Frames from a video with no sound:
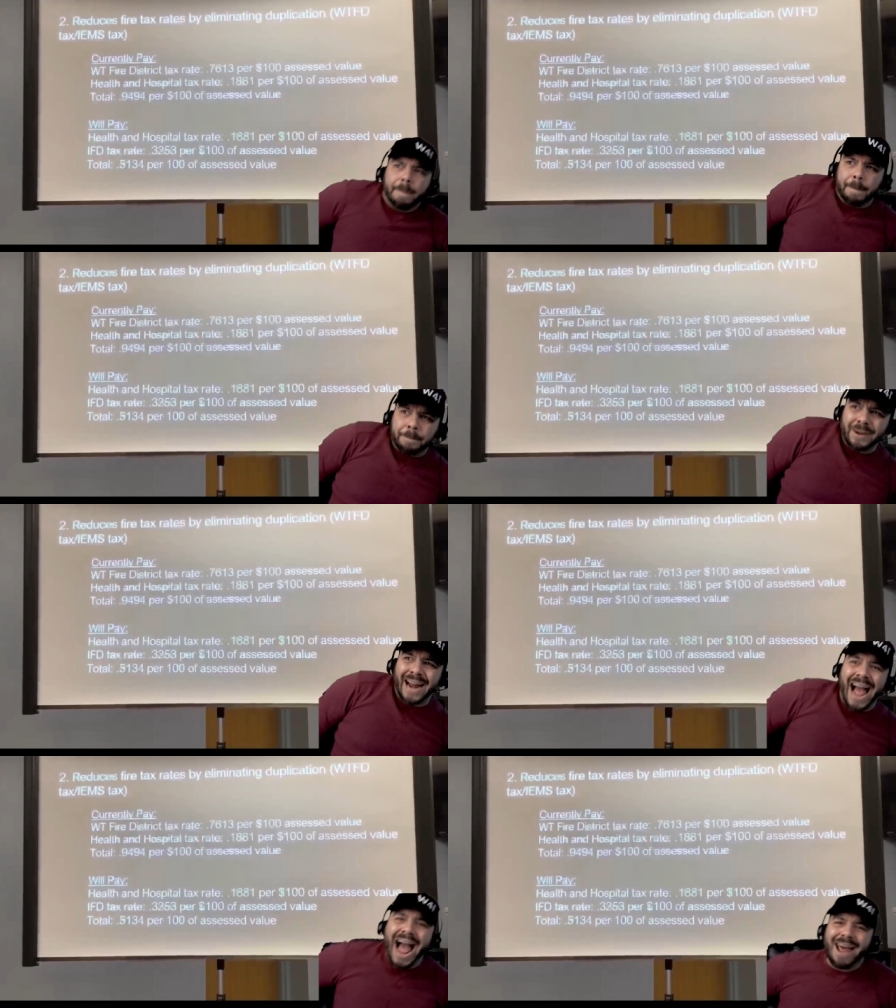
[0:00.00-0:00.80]
But
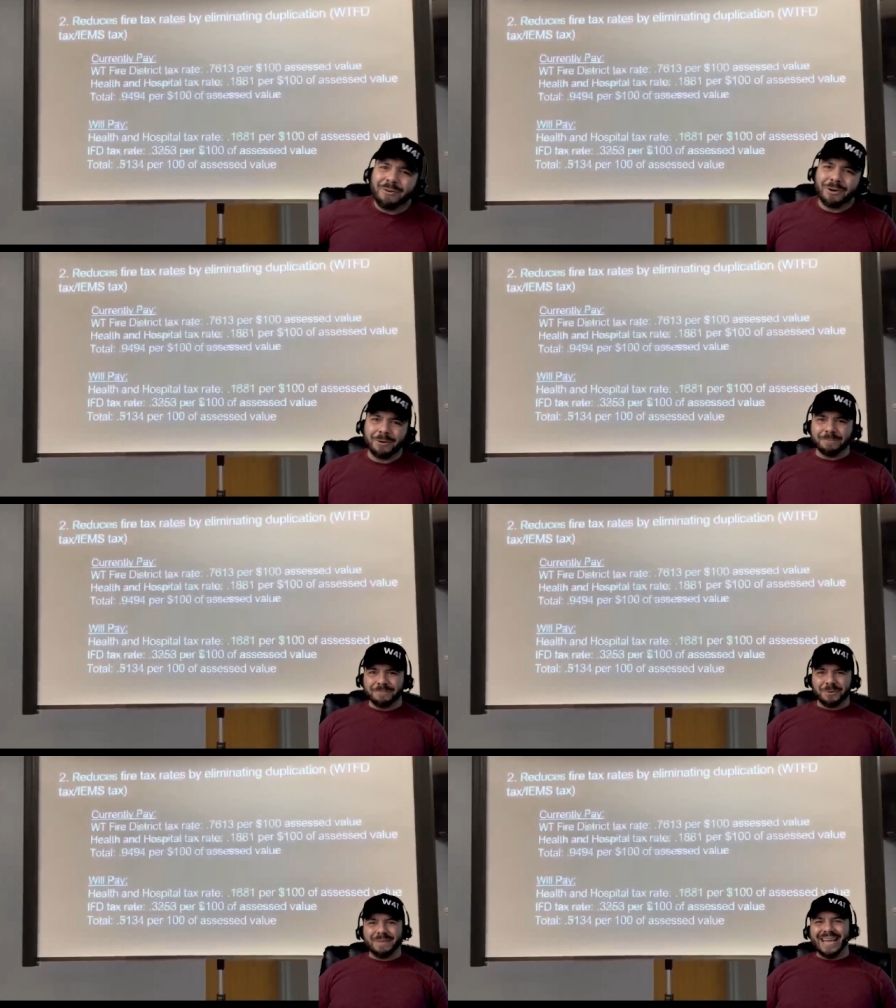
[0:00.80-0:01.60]
I don't know.
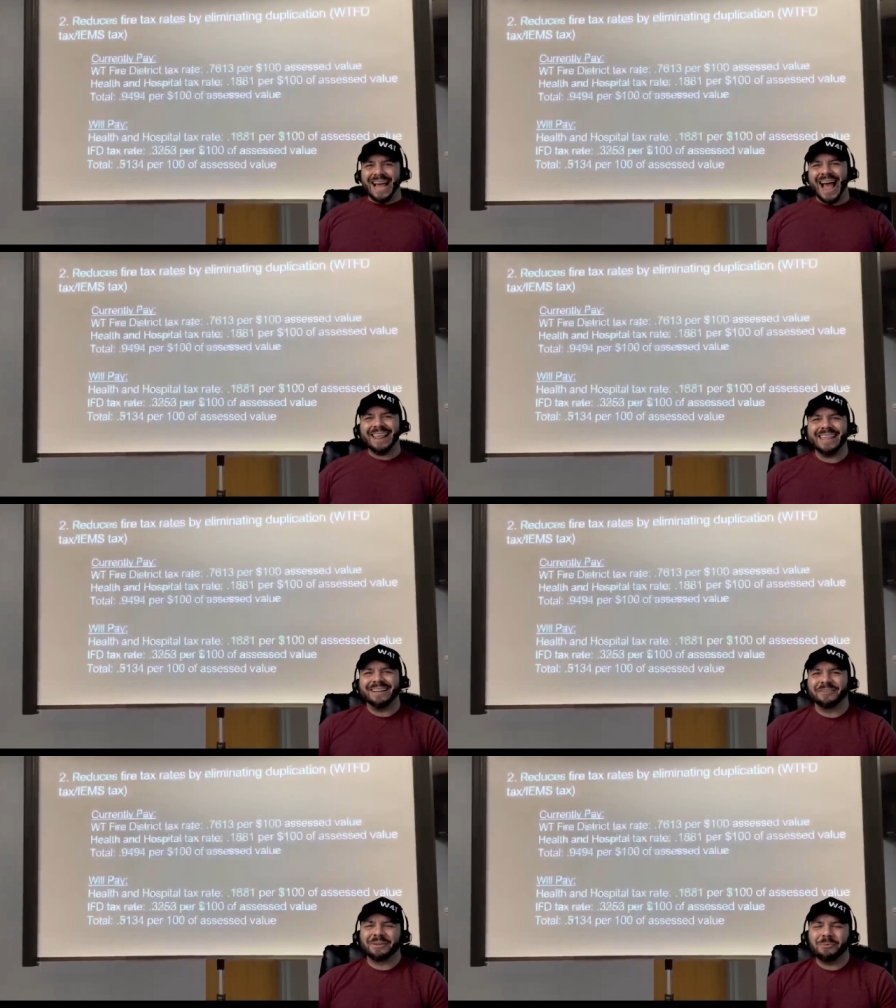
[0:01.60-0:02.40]
For me, I think
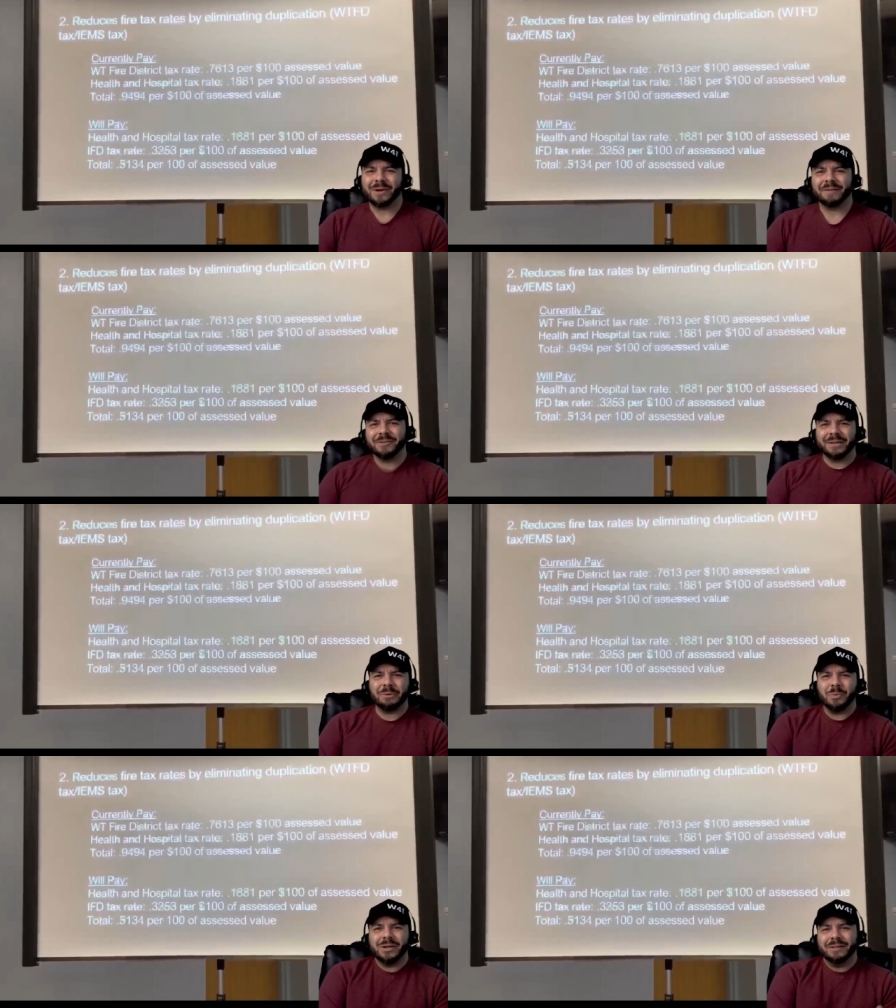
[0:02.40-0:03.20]
there's a way. If there's a
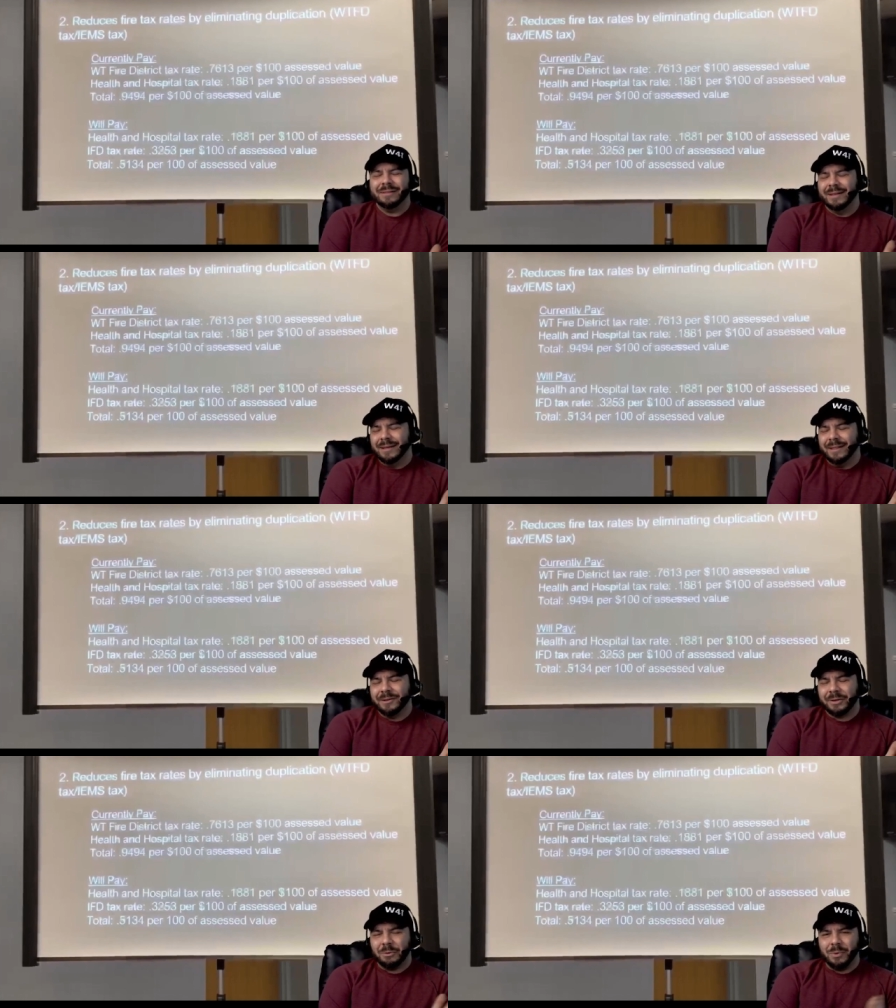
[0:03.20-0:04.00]
will,
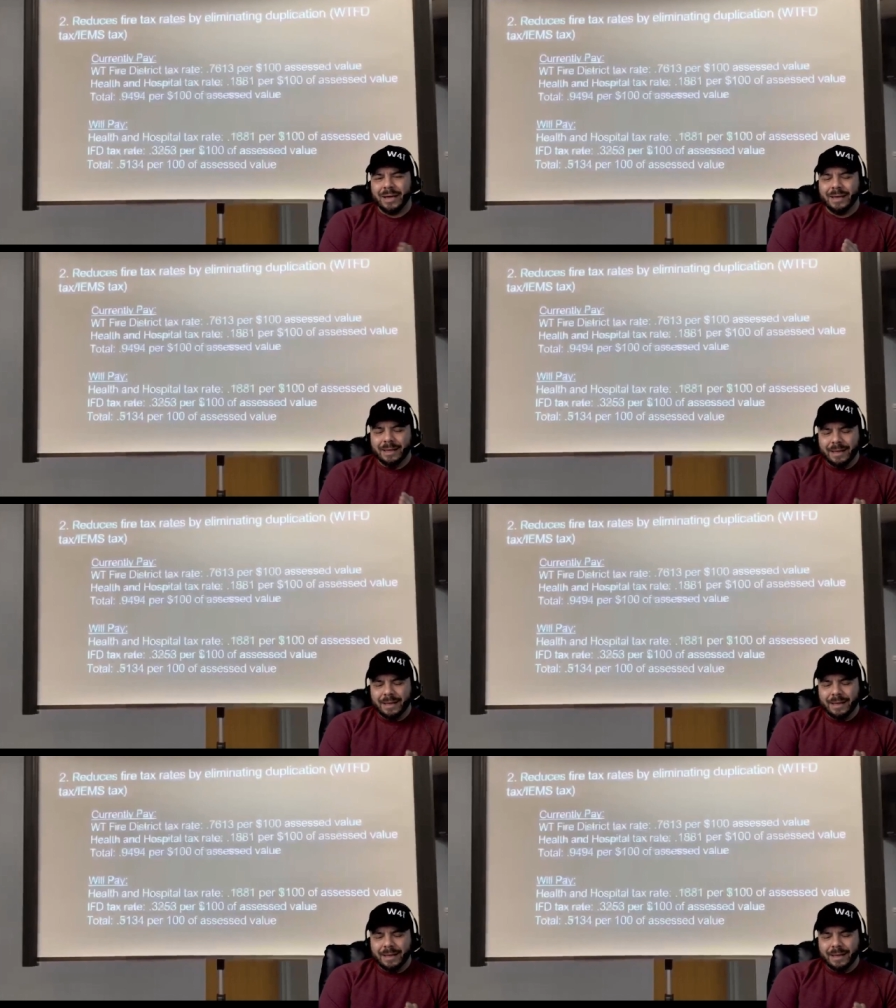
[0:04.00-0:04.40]
there's a way.